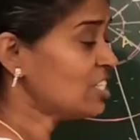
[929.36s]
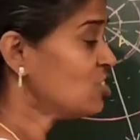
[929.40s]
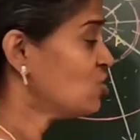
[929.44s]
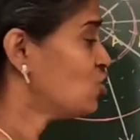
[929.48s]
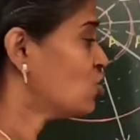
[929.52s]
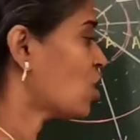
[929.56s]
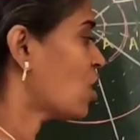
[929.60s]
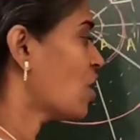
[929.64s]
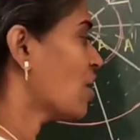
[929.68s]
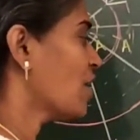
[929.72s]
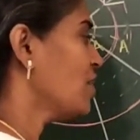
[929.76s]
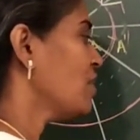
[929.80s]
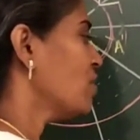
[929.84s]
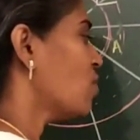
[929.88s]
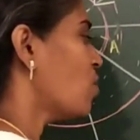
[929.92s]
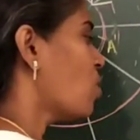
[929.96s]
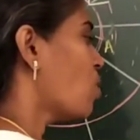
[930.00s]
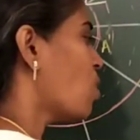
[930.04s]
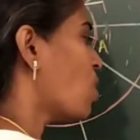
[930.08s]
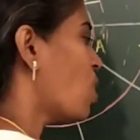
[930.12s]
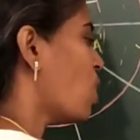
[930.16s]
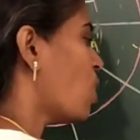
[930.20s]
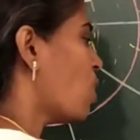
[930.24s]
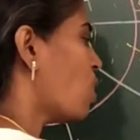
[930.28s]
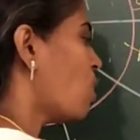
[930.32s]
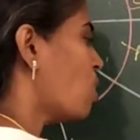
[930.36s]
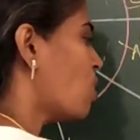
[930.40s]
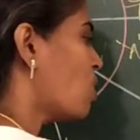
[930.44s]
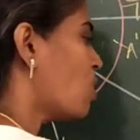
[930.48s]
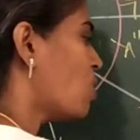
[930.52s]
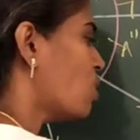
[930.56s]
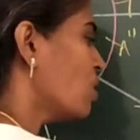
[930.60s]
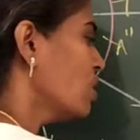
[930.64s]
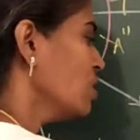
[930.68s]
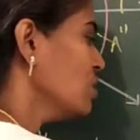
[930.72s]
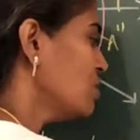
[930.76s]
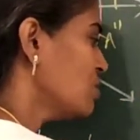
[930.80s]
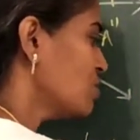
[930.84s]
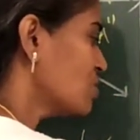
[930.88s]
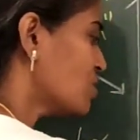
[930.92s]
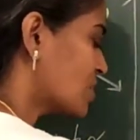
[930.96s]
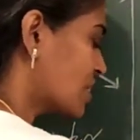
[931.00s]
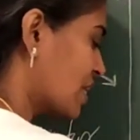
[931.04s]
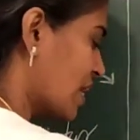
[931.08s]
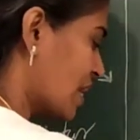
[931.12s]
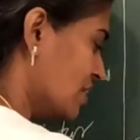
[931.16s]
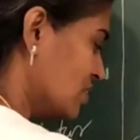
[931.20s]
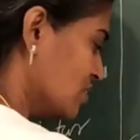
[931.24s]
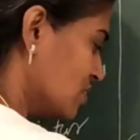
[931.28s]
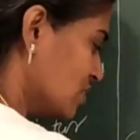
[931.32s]
join all those
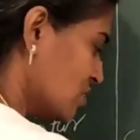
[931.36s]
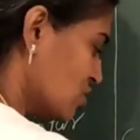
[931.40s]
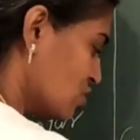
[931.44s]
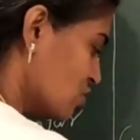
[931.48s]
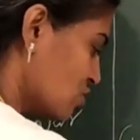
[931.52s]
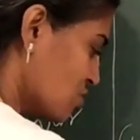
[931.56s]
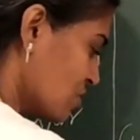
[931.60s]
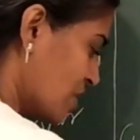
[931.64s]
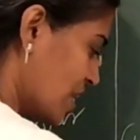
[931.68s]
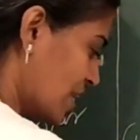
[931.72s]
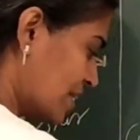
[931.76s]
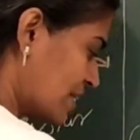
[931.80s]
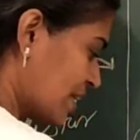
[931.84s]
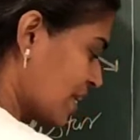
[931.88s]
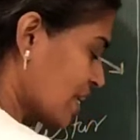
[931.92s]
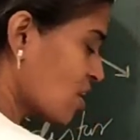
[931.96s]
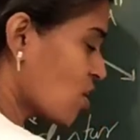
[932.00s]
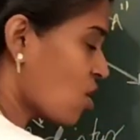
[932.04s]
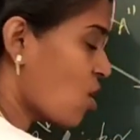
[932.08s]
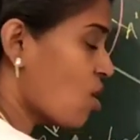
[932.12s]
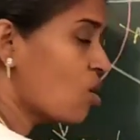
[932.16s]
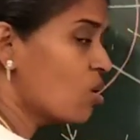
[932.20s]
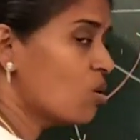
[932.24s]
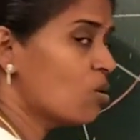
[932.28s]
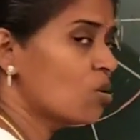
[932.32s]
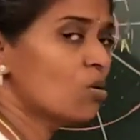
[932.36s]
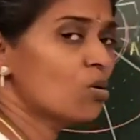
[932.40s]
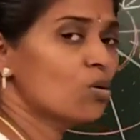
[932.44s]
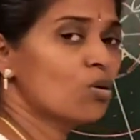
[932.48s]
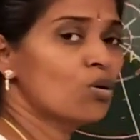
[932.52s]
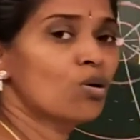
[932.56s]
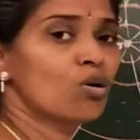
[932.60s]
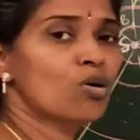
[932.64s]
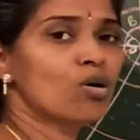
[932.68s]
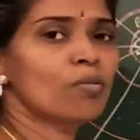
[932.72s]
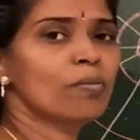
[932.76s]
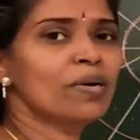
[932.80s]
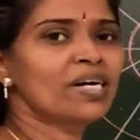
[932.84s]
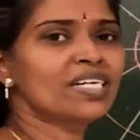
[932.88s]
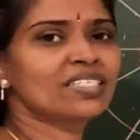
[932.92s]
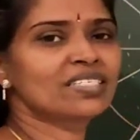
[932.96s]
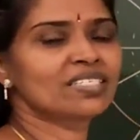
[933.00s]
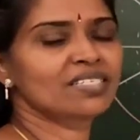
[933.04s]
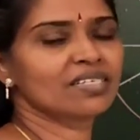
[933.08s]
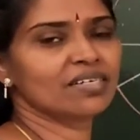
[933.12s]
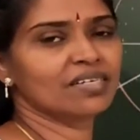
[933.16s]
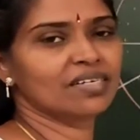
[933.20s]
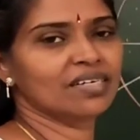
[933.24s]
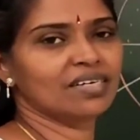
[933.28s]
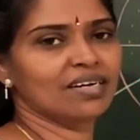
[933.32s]
tangents to get a common
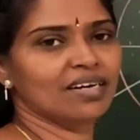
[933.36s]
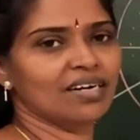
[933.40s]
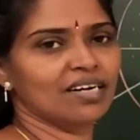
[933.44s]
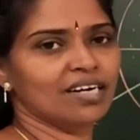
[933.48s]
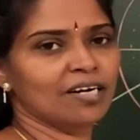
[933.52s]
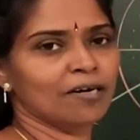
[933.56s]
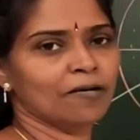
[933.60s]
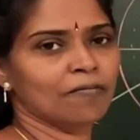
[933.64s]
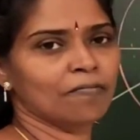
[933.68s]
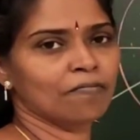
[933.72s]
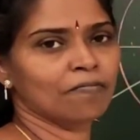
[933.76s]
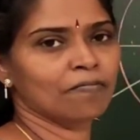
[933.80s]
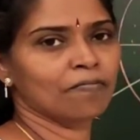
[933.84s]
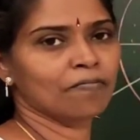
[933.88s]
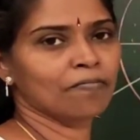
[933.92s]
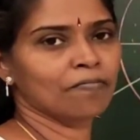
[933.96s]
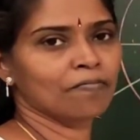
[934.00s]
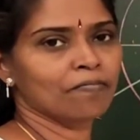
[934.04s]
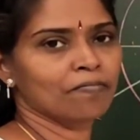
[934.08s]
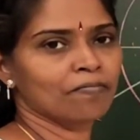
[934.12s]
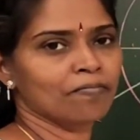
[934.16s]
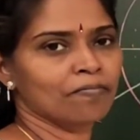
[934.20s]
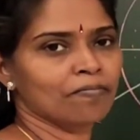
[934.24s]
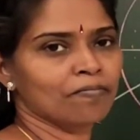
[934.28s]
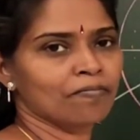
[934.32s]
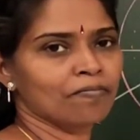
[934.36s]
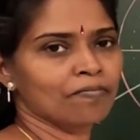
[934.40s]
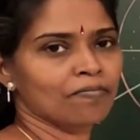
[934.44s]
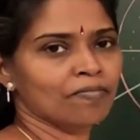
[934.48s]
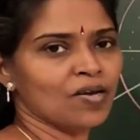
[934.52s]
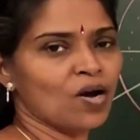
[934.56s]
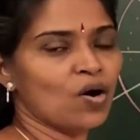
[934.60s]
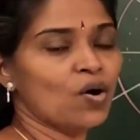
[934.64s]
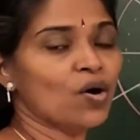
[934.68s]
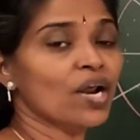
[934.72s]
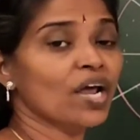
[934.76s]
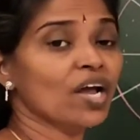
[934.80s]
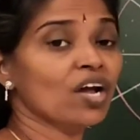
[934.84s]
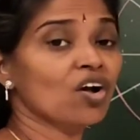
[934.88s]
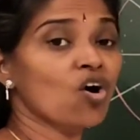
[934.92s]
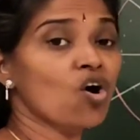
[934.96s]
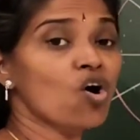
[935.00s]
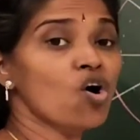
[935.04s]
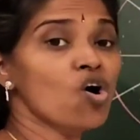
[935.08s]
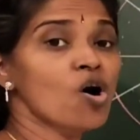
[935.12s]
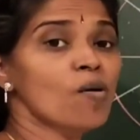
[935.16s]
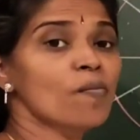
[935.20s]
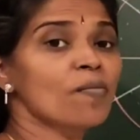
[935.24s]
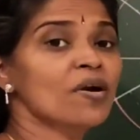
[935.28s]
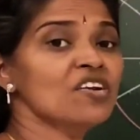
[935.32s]
circle or a
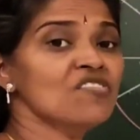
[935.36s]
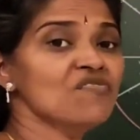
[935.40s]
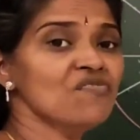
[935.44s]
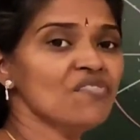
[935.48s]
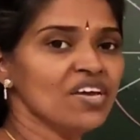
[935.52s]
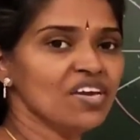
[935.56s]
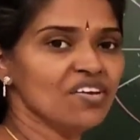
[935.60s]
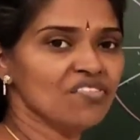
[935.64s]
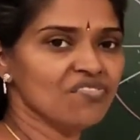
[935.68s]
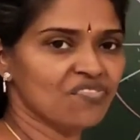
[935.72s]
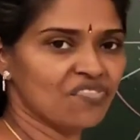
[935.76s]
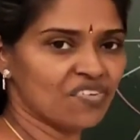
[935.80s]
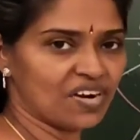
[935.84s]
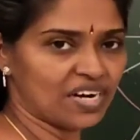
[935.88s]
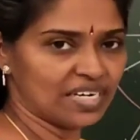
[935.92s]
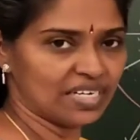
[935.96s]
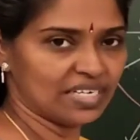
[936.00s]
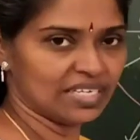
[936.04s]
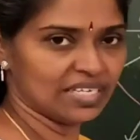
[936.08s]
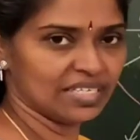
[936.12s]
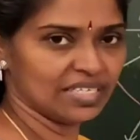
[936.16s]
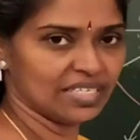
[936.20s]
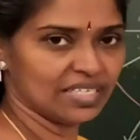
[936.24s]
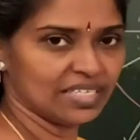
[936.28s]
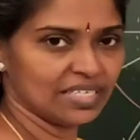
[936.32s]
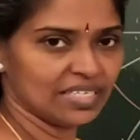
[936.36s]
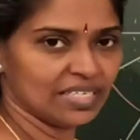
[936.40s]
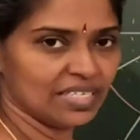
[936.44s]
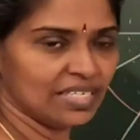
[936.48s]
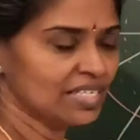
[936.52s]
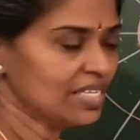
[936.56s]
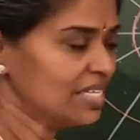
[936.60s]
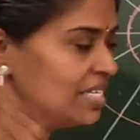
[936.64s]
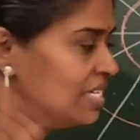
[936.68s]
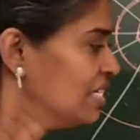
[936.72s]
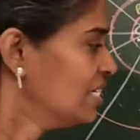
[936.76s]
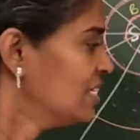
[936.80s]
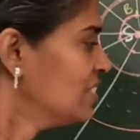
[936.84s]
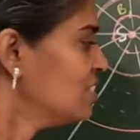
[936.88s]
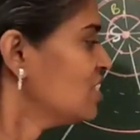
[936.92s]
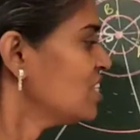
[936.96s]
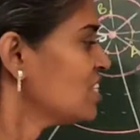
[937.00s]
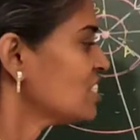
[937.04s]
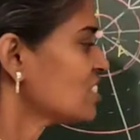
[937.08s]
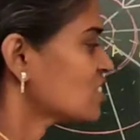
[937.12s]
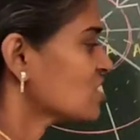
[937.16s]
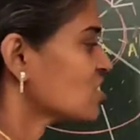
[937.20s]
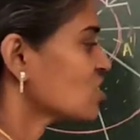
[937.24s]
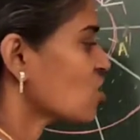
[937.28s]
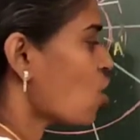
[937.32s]
common wavefront.
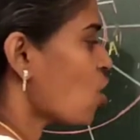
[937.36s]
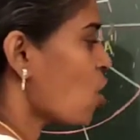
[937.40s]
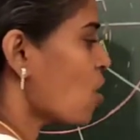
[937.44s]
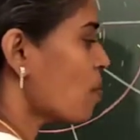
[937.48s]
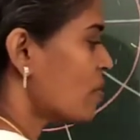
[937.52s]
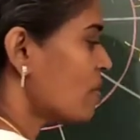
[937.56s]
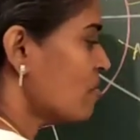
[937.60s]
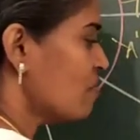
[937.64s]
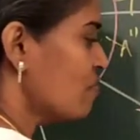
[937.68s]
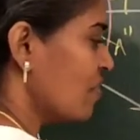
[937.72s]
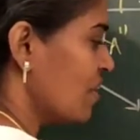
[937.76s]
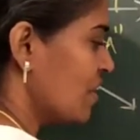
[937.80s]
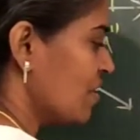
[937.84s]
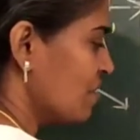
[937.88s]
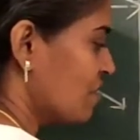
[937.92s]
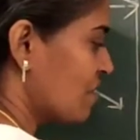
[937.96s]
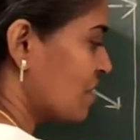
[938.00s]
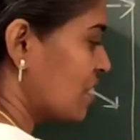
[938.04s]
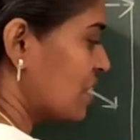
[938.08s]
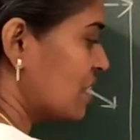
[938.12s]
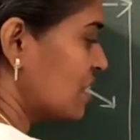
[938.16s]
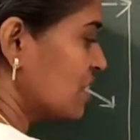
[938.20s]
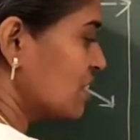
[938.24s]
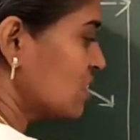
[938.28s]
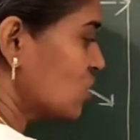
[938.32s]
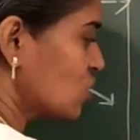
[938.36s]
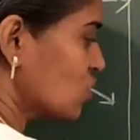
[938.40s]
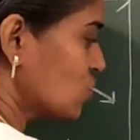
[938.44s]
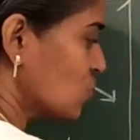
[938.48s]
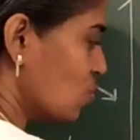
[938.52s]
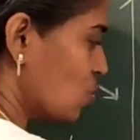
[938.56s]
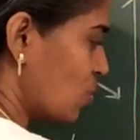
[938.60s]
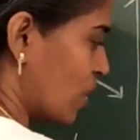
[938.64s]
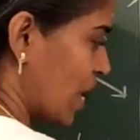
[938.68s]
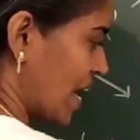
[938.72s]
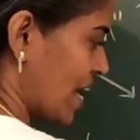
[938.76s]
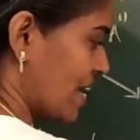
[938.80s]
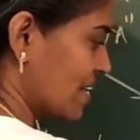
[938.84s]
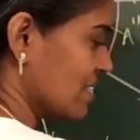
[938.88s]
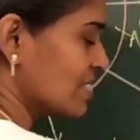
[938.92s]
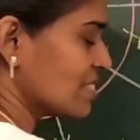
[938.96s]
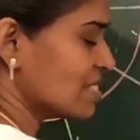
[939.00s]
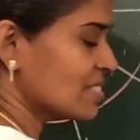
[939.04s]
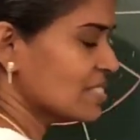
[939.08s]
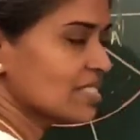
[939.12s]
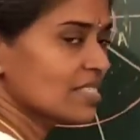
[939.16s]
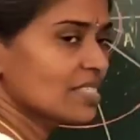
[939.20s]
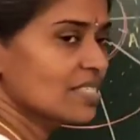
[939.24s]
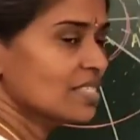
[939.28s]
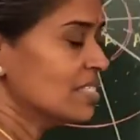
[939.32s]
This common wavefront is known
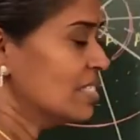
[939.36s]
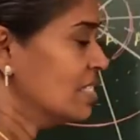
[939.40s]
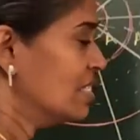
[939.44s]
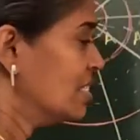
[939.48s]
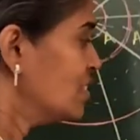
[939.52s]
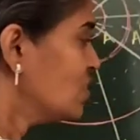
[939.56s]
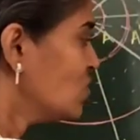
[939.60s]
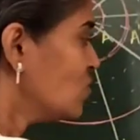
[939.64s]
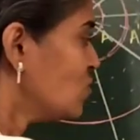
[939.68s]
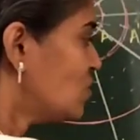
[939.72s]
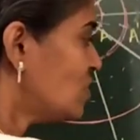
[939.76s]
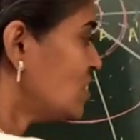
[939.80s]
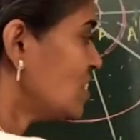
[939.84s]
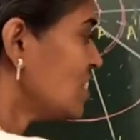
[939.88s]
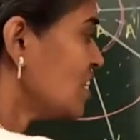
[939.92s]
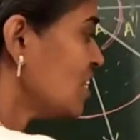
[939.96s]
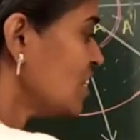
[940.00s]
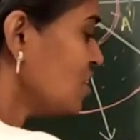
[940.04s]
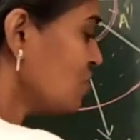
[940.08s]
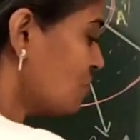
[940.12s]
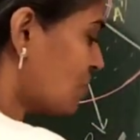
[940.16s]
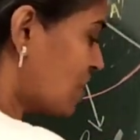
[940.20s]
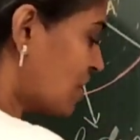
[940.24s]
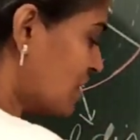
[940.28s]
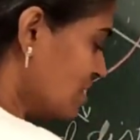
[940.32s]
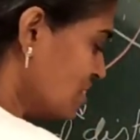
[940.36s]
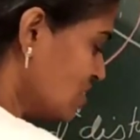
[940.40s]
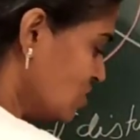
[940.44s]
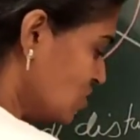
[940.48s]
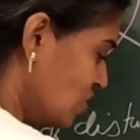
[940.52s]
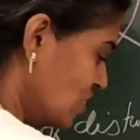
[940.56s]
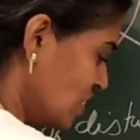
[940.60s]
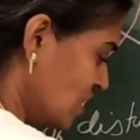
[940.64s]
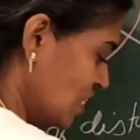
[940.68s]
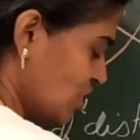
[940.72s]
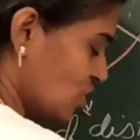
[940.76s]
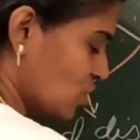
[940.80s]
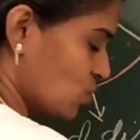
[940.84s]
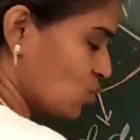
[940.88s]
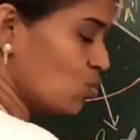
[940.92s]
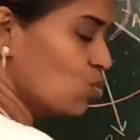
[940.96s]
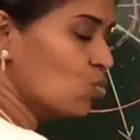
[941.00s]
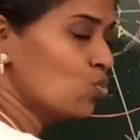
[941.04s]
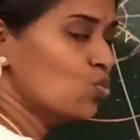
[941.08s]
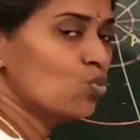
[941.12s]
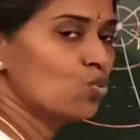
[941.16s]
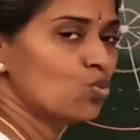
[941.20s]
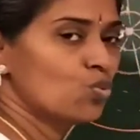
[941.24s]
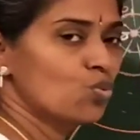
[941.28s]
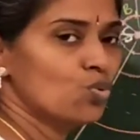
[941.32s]
as G1, G2,
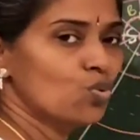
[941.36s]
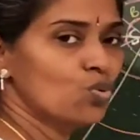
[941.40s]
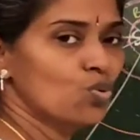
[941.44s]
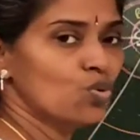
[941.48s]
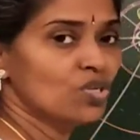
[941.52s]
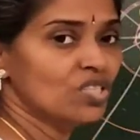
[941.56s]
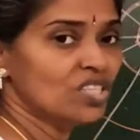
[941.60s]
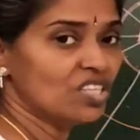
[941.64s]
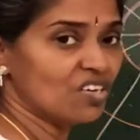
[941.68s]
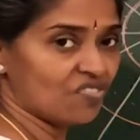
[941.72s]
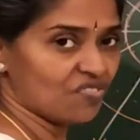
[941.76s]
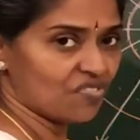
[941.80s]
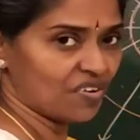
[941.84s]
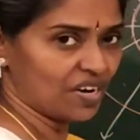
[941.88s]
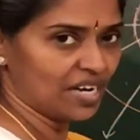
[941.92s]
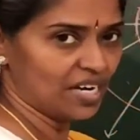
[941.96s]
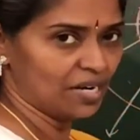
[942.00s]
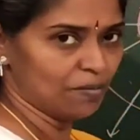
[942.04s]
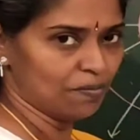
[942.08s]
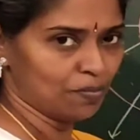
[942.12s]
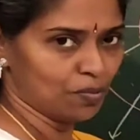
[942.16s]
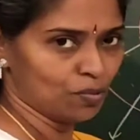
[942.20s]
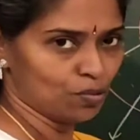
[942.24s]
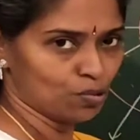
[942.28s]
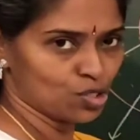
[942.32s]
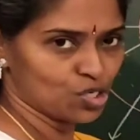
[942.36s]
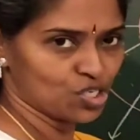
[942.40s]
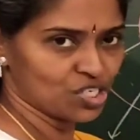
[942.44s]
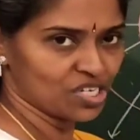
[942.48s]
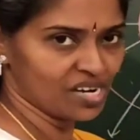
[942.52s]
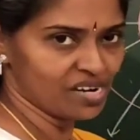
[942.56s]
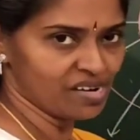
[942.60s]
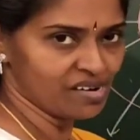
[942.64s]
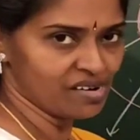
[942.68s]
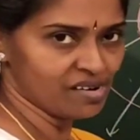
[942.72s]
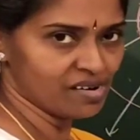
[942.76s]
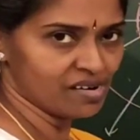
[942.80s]
the front portion,